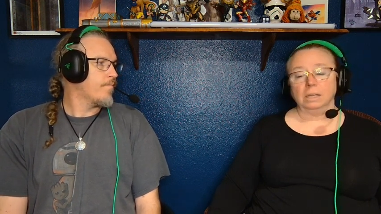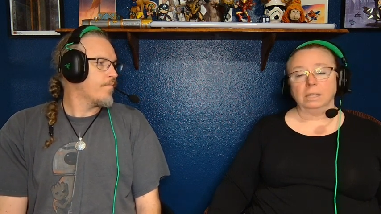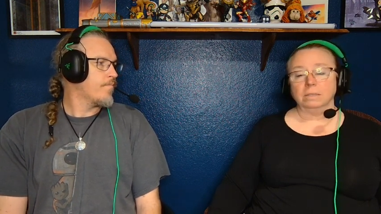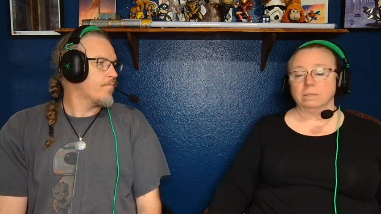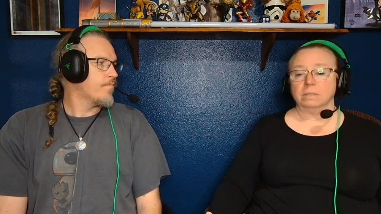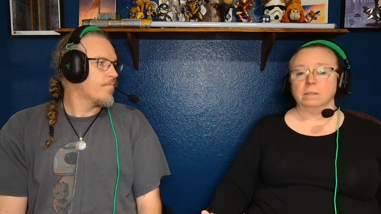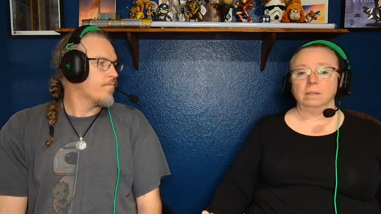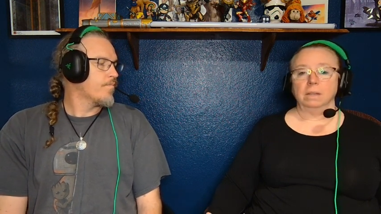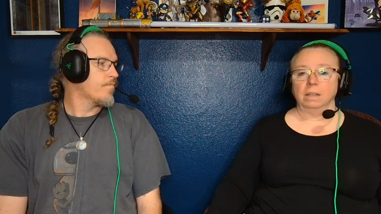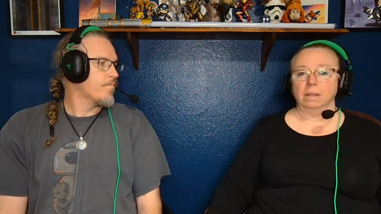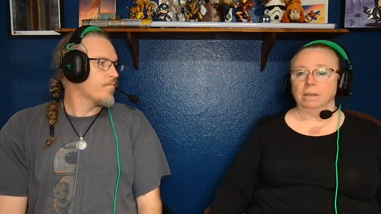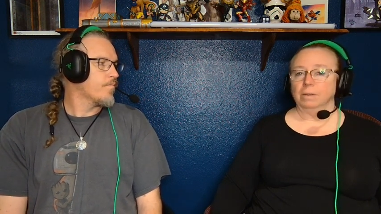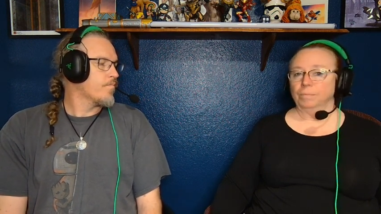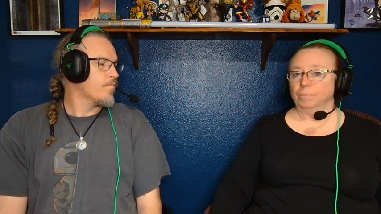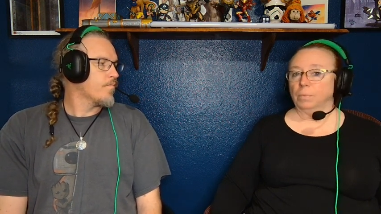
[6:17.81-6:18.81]
Speaker 1: he's
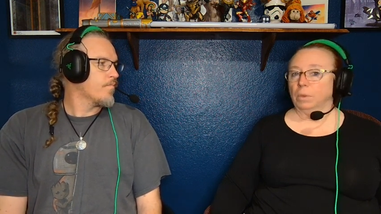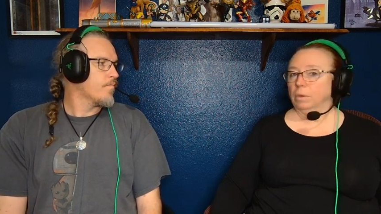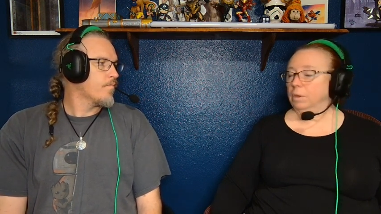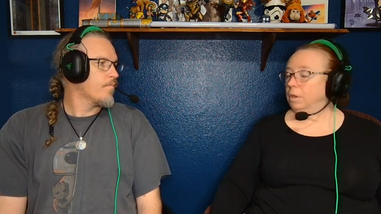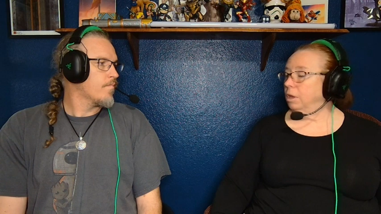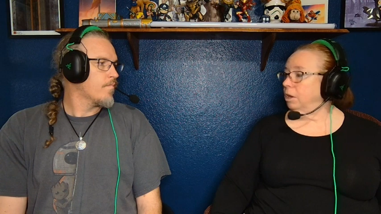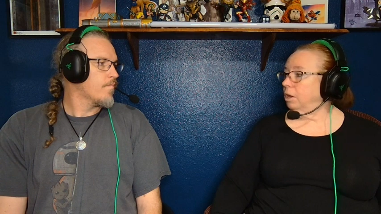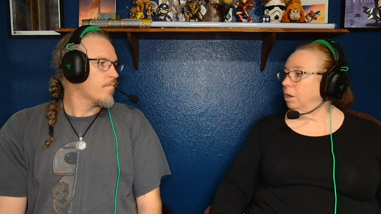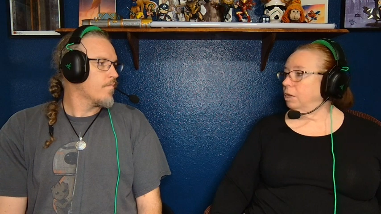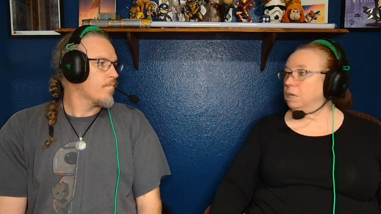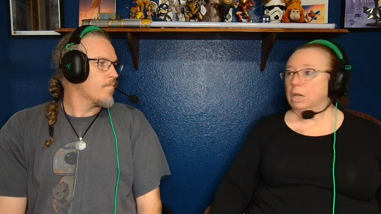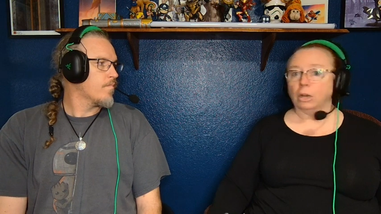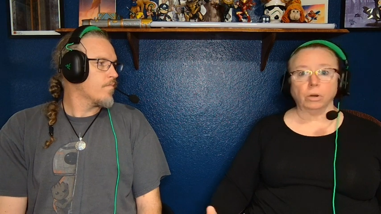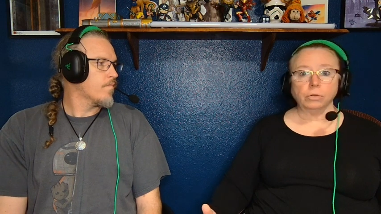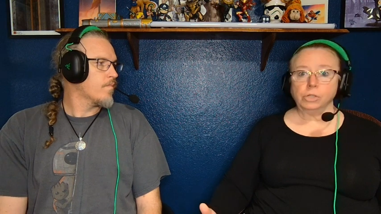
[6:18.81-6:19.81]

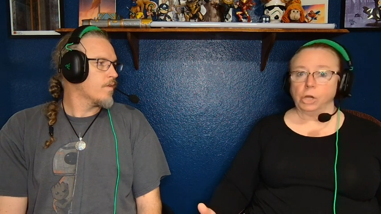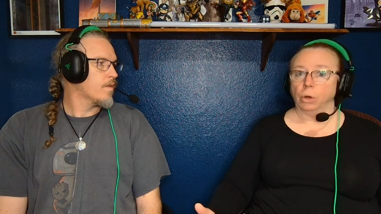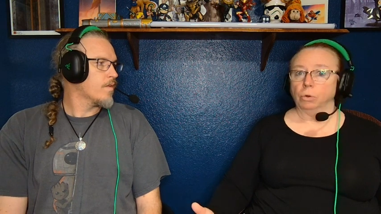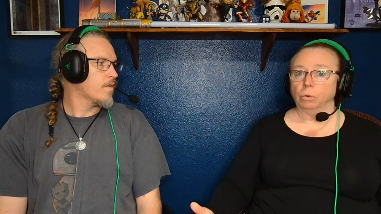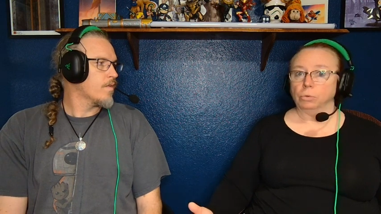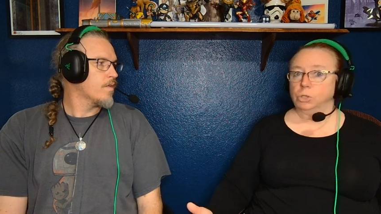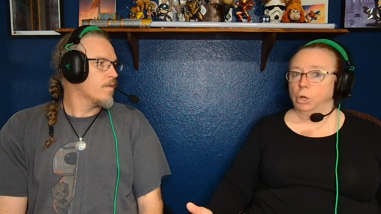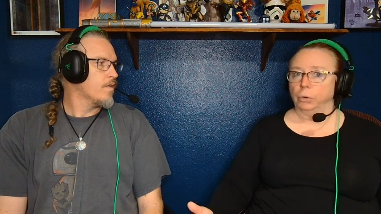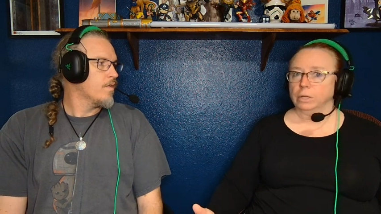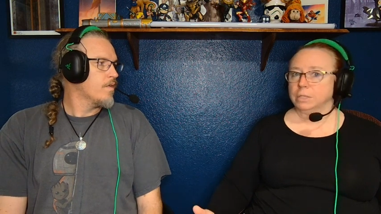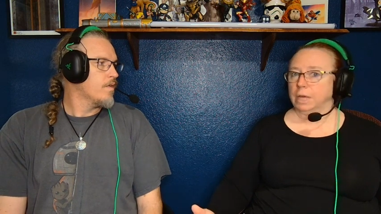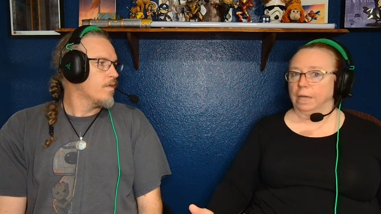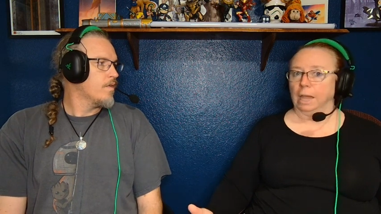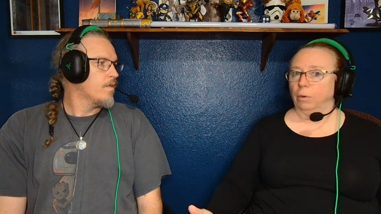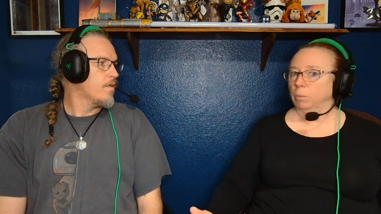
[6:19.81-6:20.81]
Nick or Joe
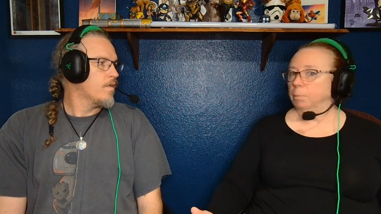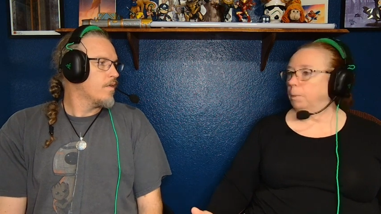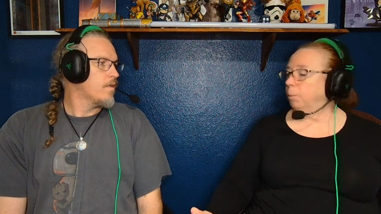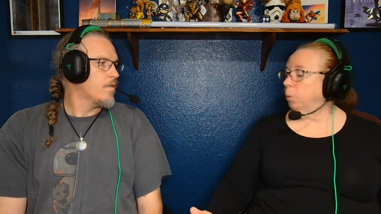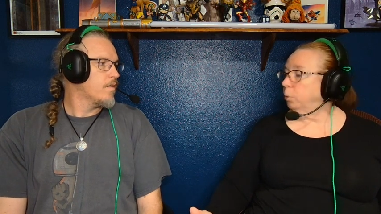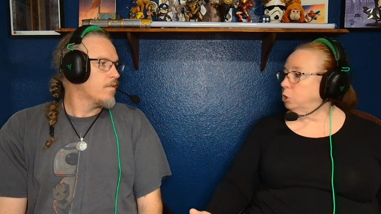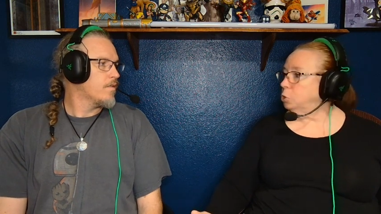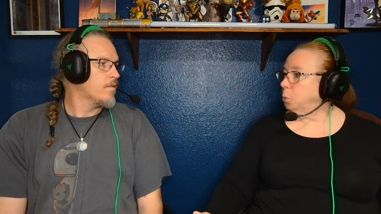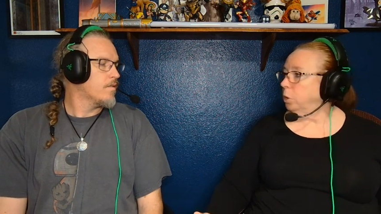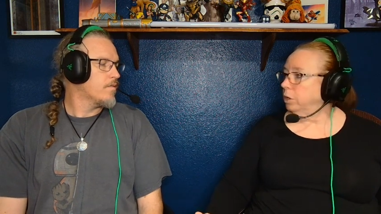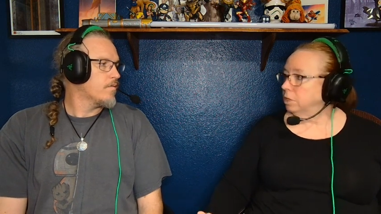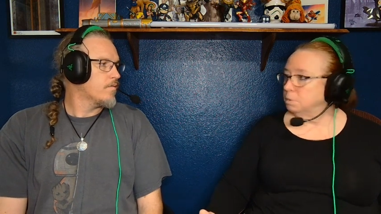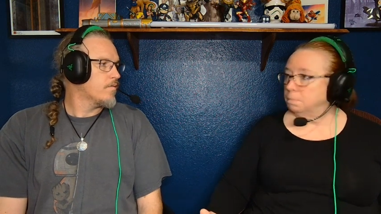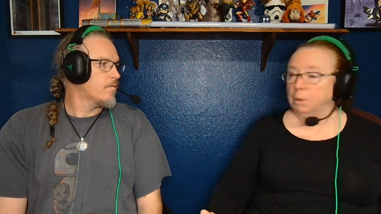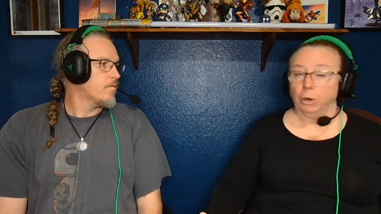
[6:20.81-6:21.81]
Jonas, I can't remember which one
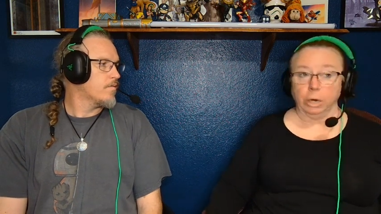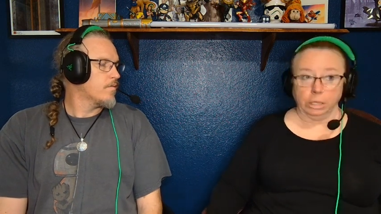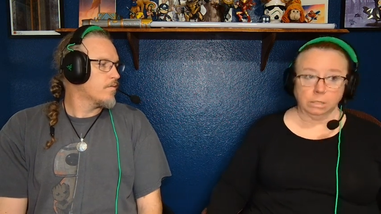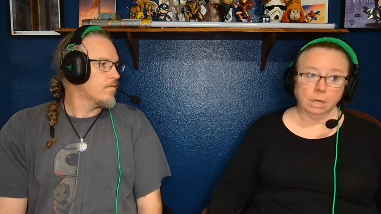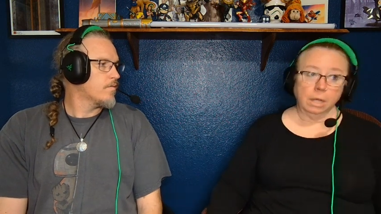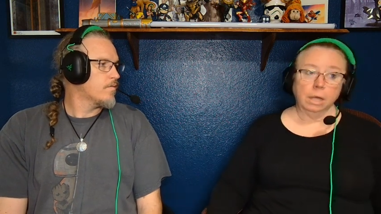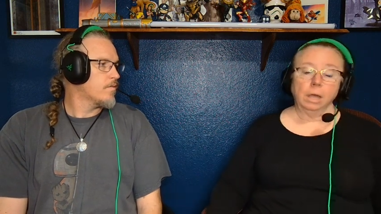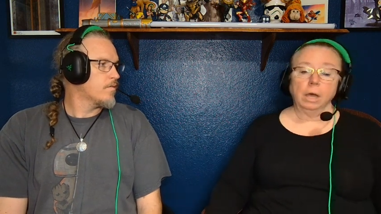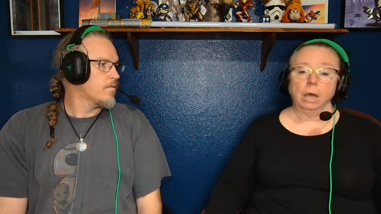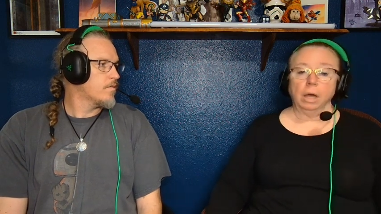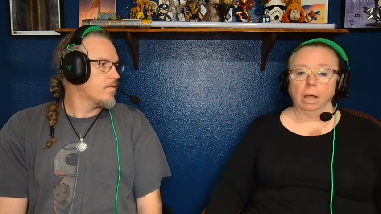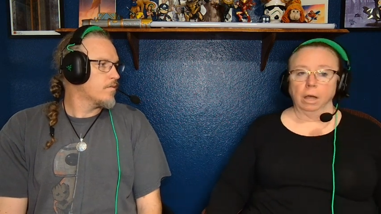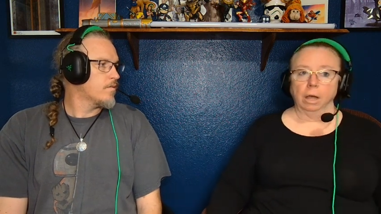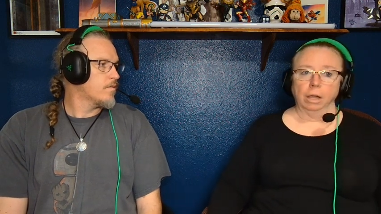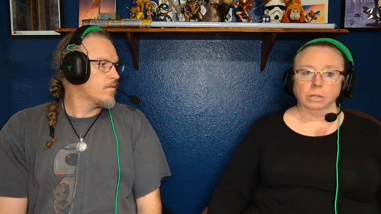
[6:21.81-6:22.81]
is married
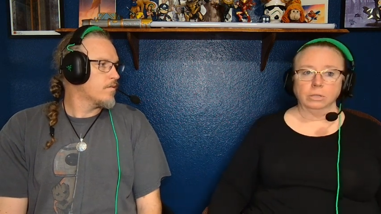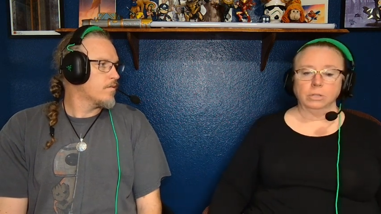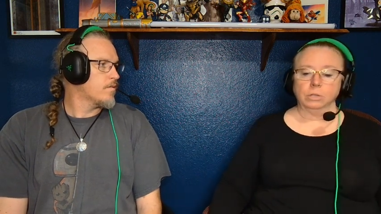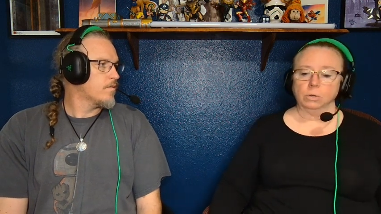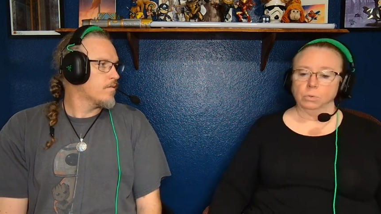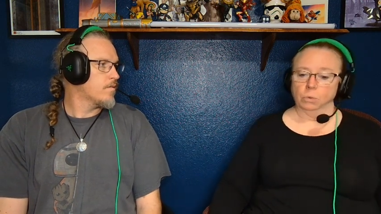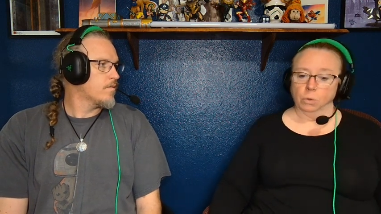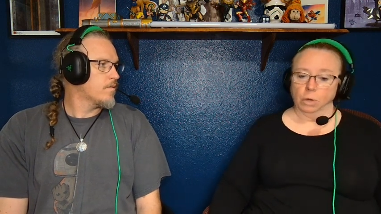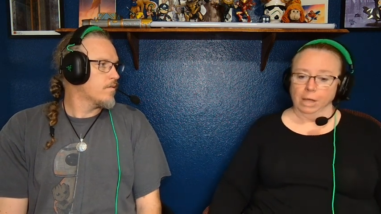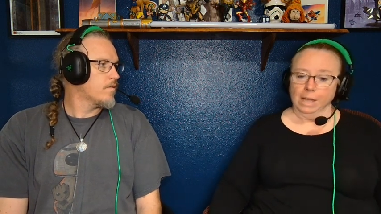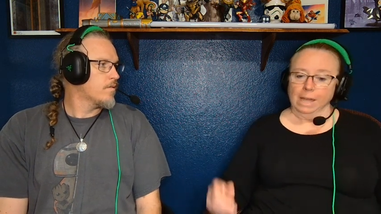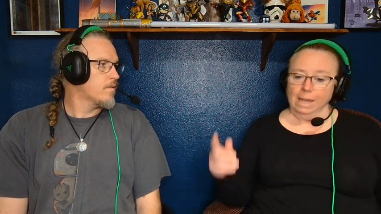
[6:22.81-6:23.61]
uh, to